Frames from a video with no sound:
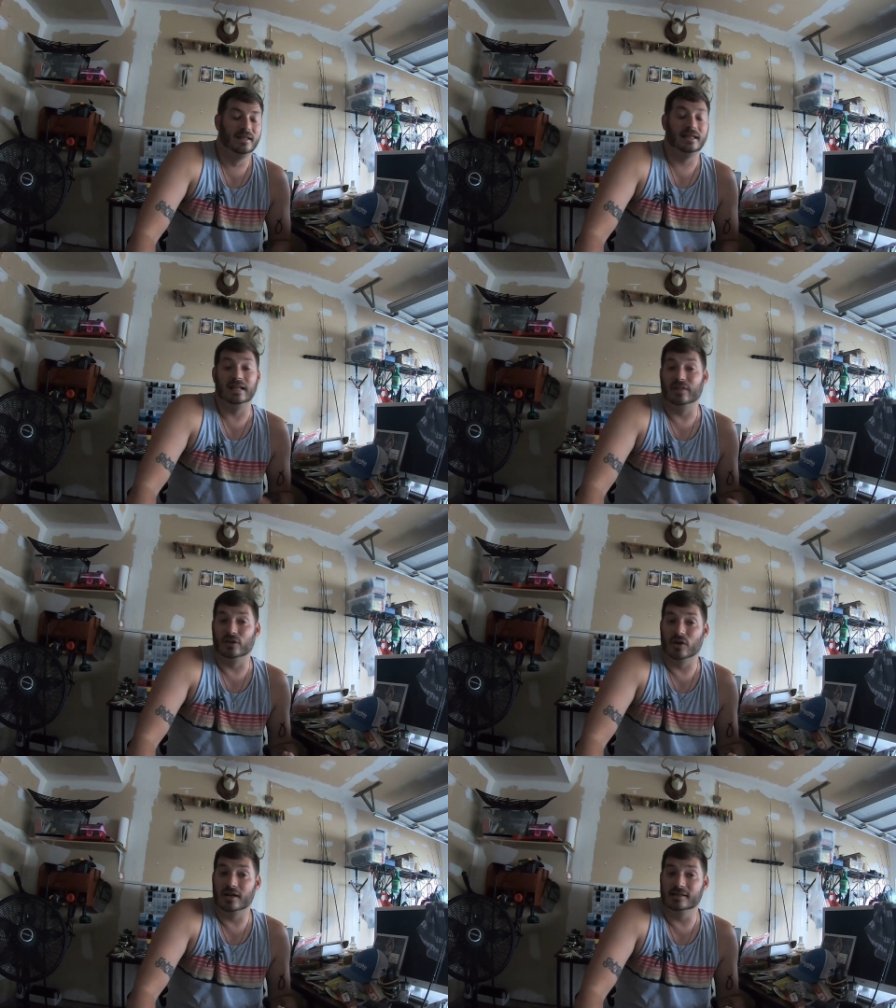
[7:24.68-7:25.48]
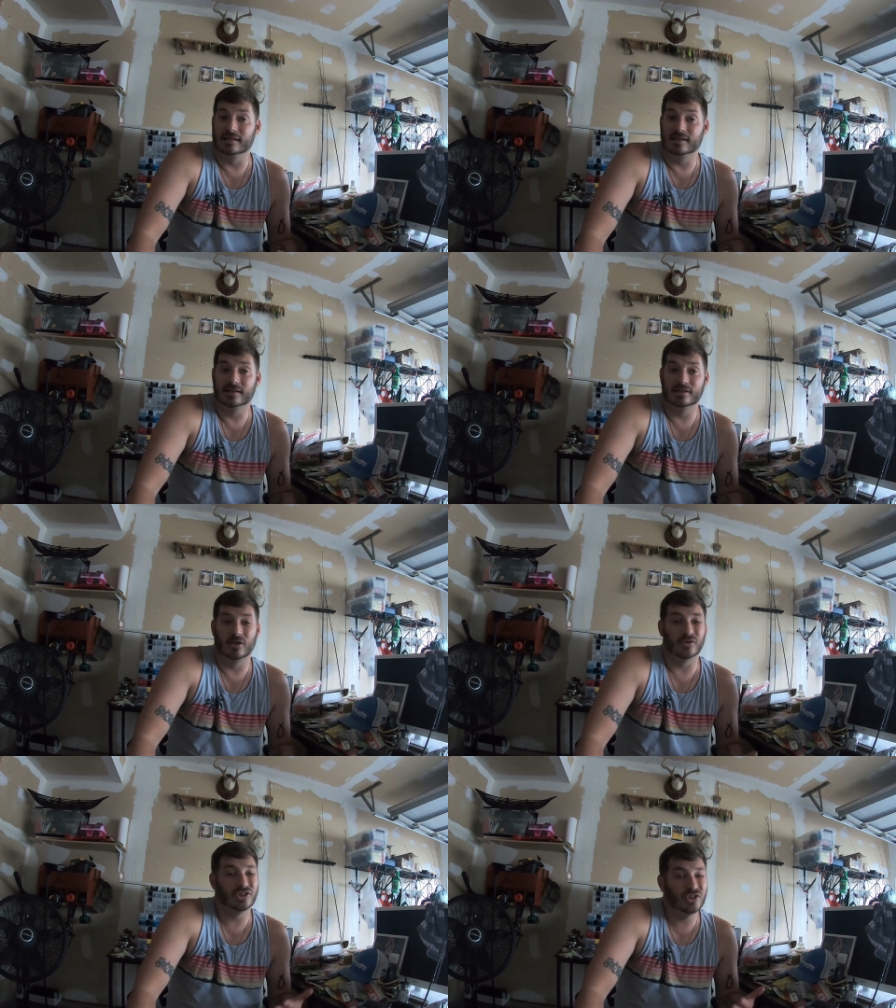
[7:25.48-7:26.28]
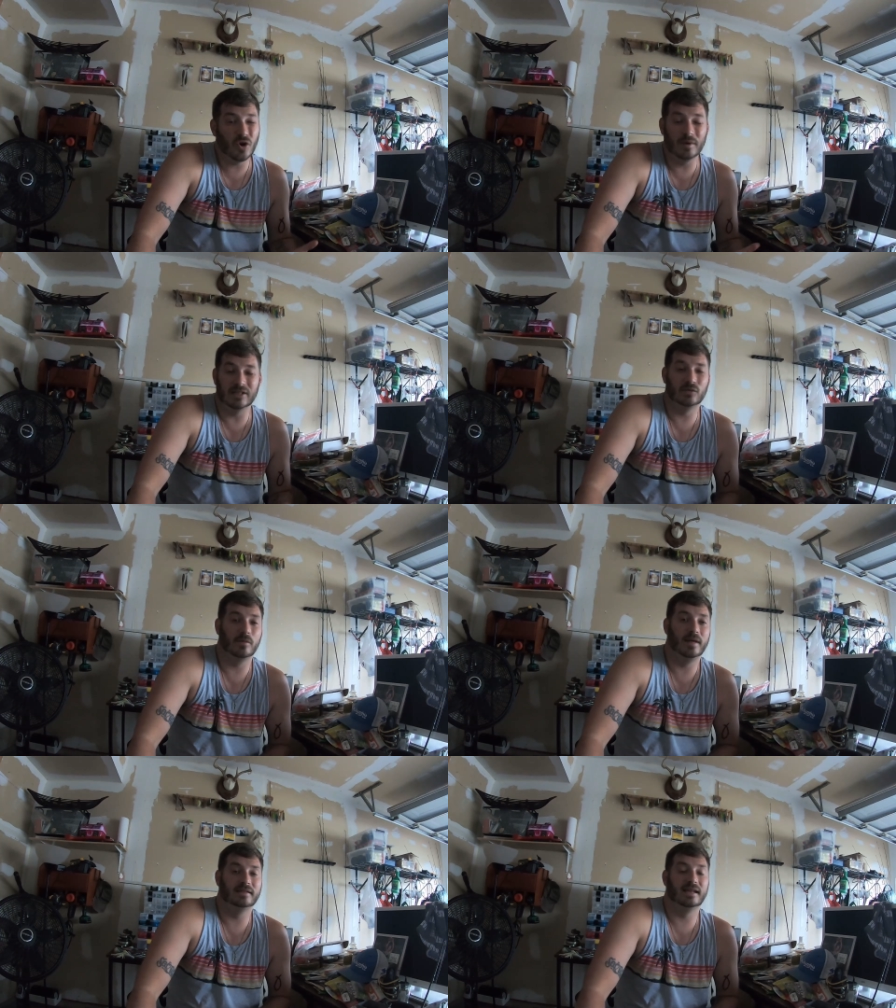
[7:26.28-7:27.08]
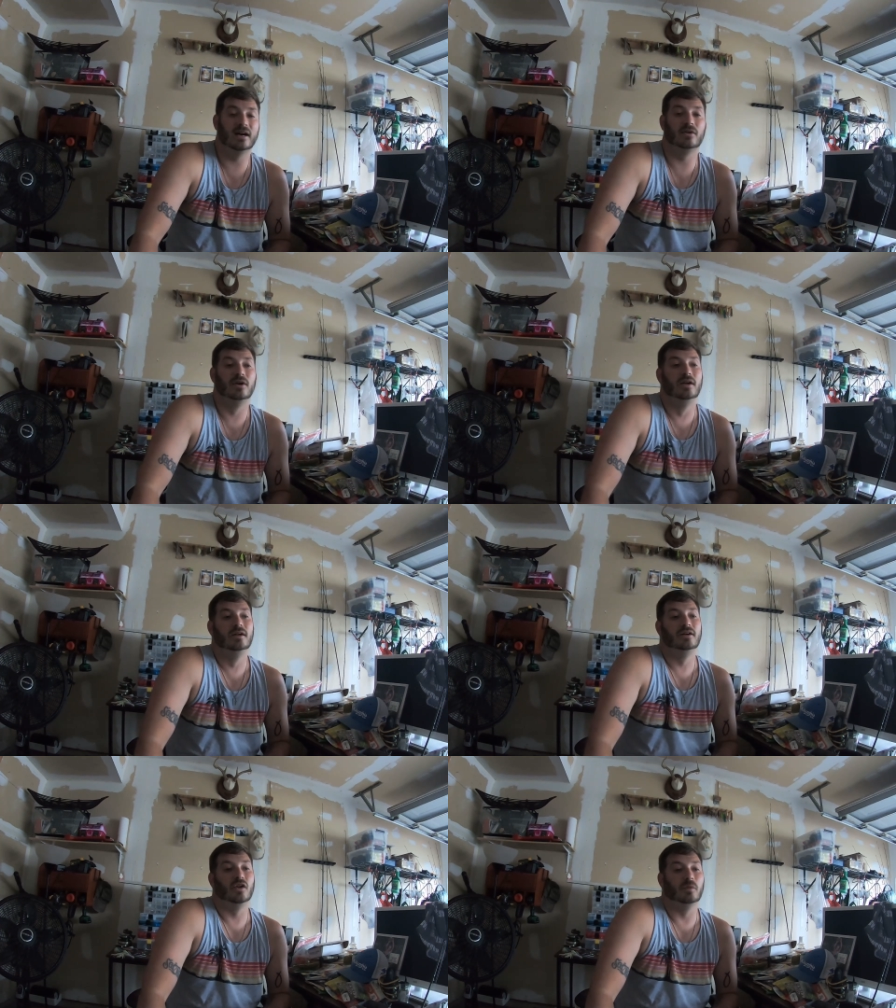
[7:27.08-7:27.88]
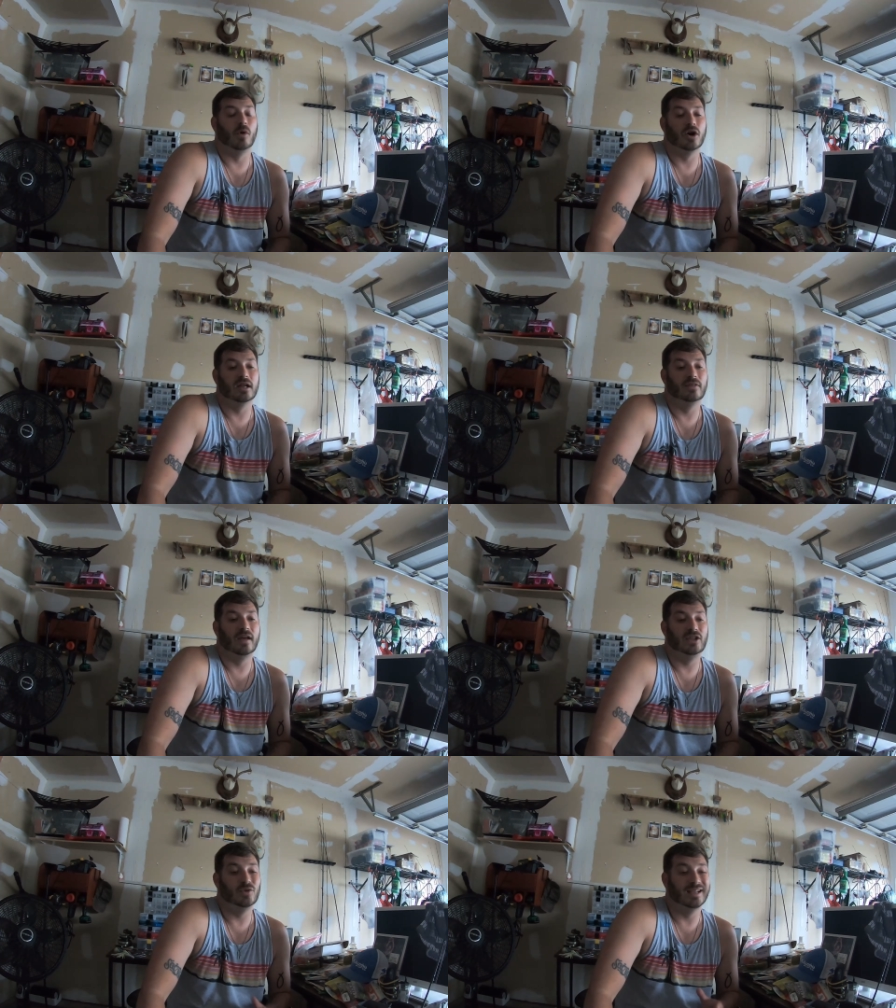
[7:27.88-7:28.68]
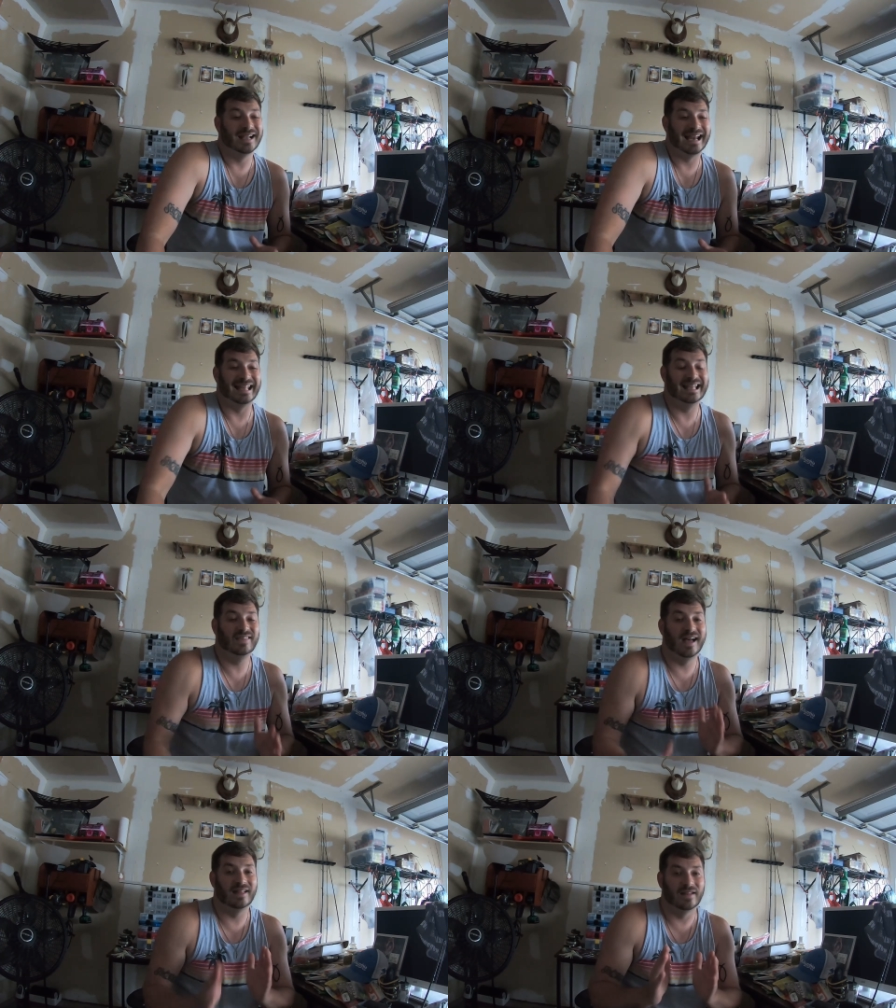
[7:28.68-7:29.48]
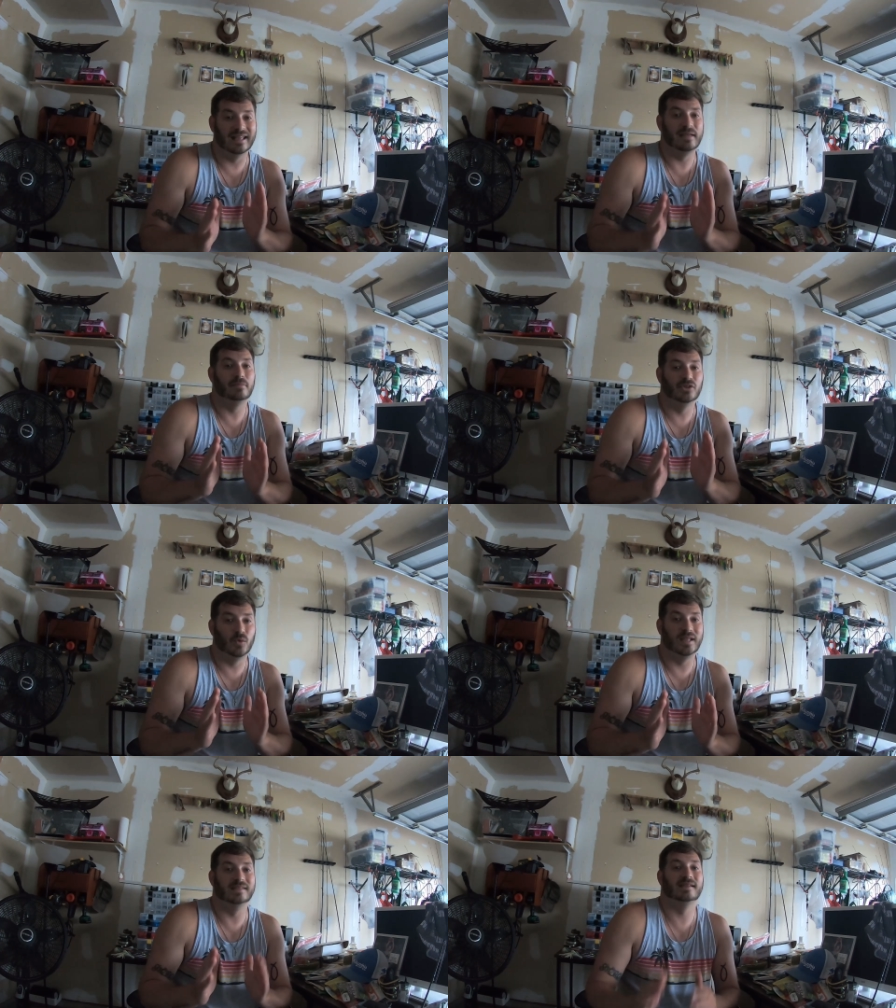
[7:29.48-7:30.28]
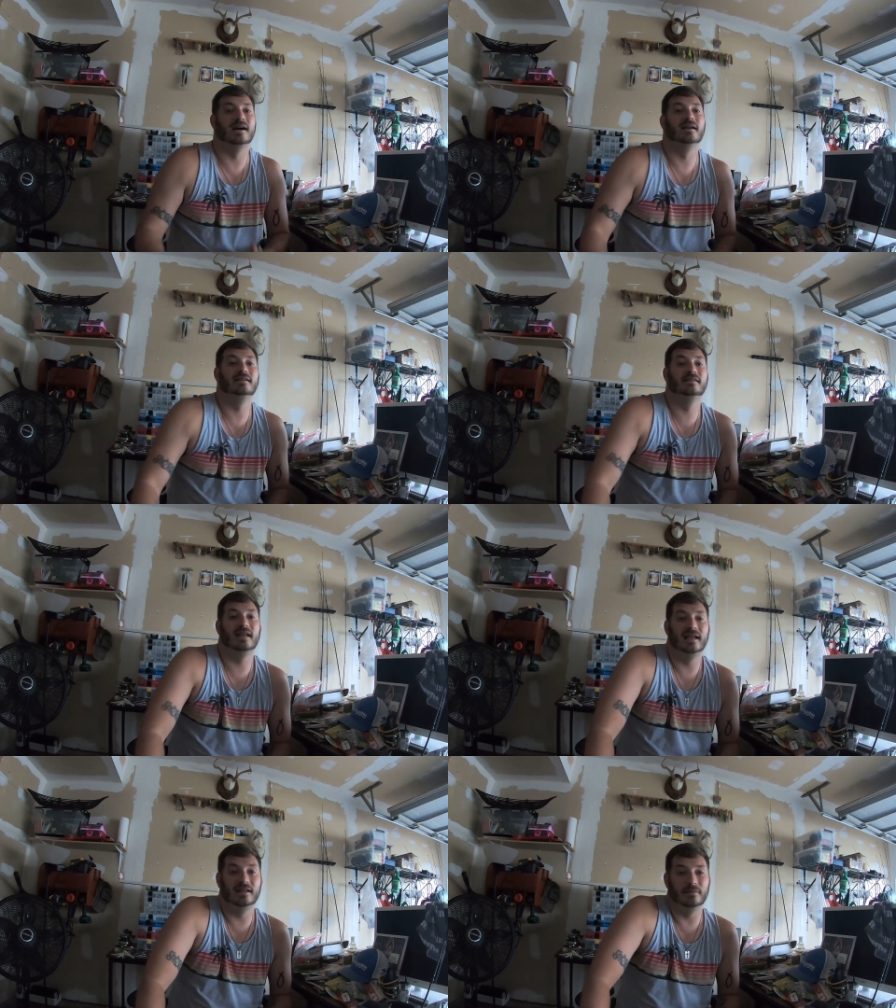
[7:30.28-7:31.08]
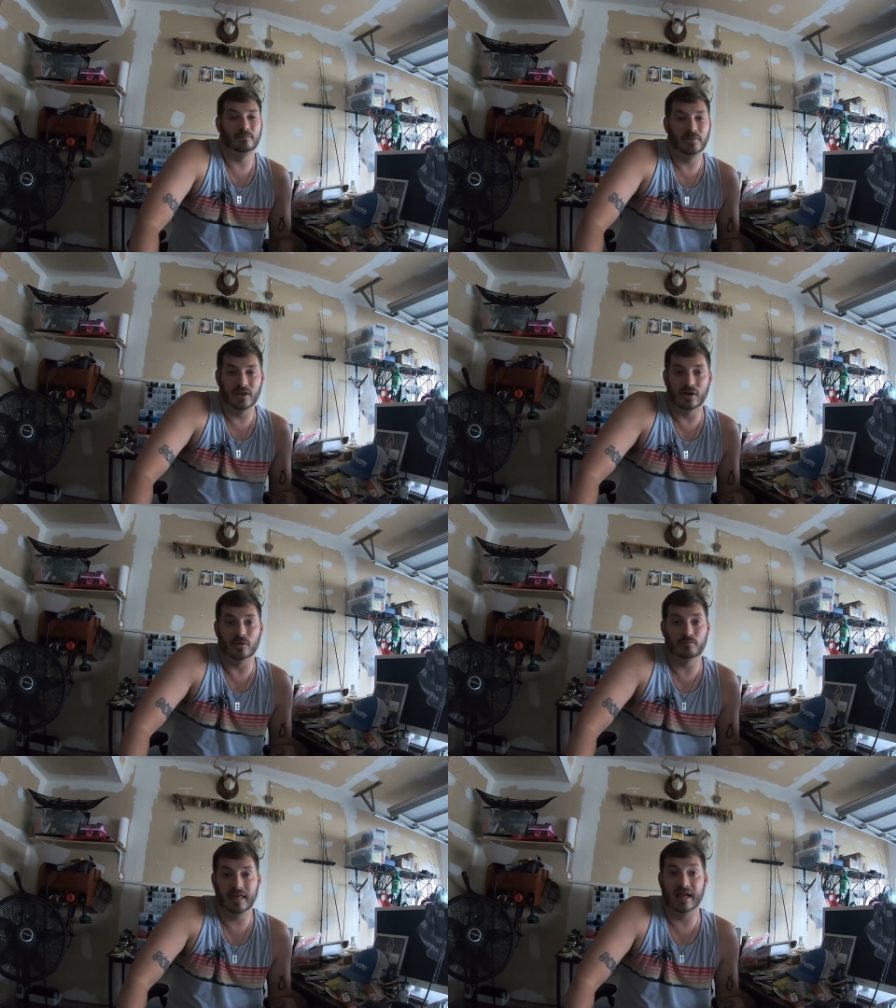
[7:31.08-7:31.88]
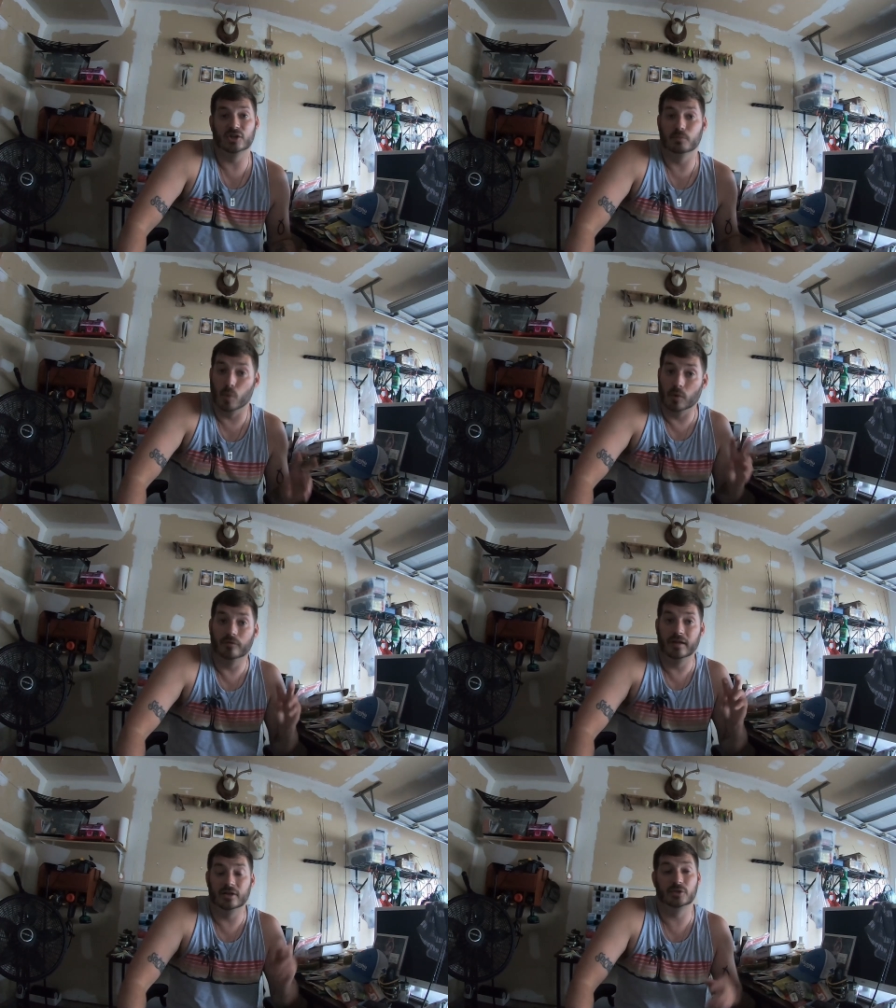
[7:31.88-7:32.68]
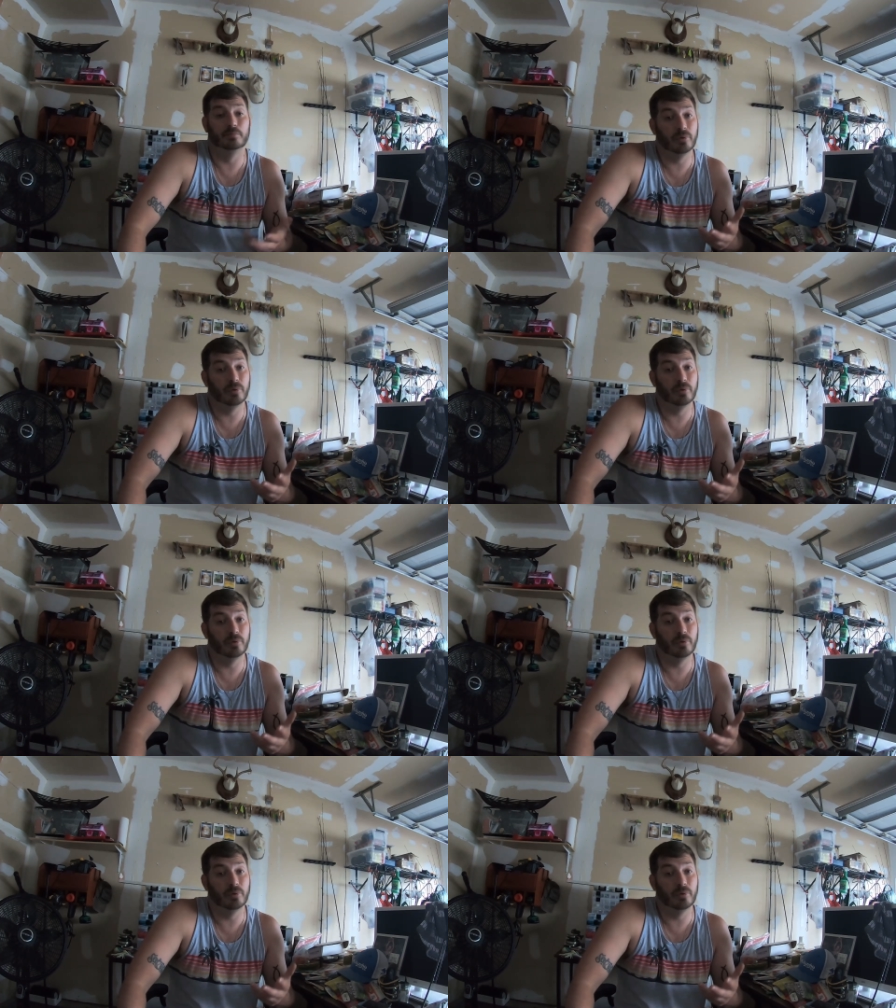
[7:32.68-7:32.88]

anything crazy, because, you know, there's so many swim baits now on the market that you can kind of get that like in between size and, you know, catch more fish.